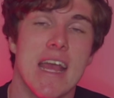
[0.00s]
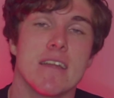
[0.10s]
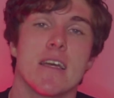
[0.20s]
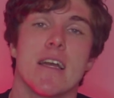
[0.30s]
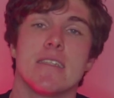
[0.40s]

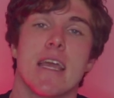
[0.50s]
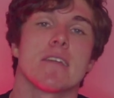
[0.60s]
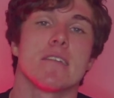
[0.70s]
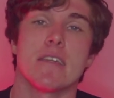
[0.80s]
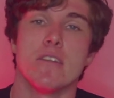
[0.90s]

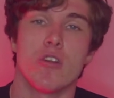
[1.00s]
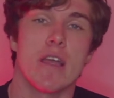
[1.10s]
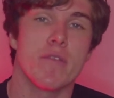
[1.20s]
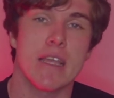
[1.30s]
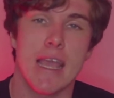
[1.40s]
anti-texting and
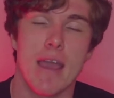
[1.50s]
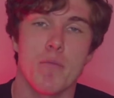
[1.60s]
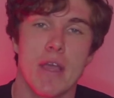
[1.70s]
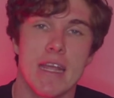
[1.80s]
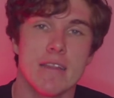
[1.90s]
driving
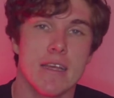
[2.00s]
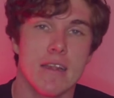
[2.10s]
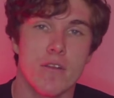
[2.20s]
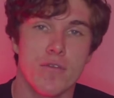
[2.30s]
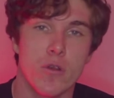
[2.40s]
campaign they
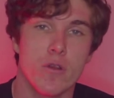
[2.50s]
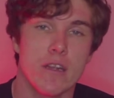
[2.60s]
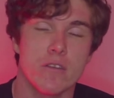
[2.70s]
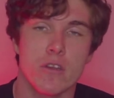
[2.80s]
did a few years